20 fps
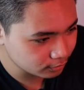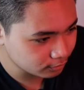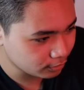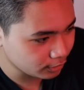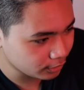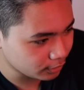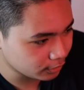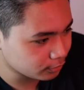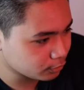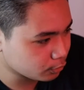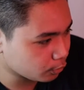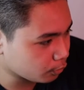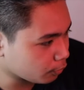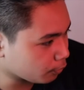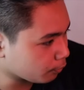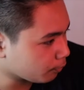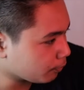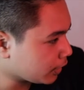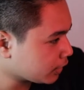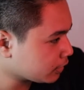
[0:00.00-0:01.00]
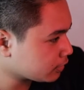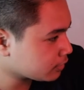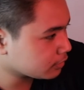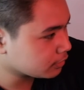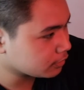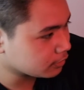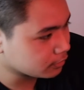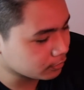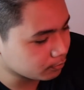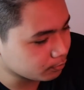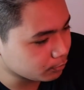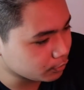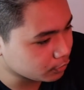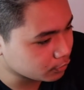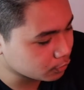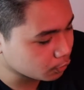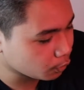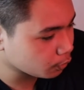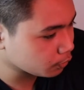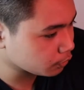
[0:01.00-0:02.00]
like tormented and been
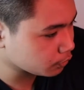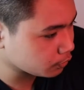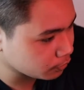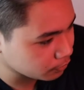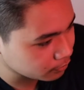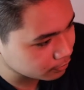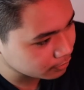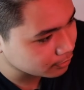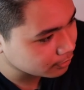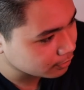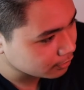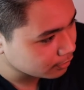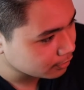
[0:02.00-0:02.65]
tortured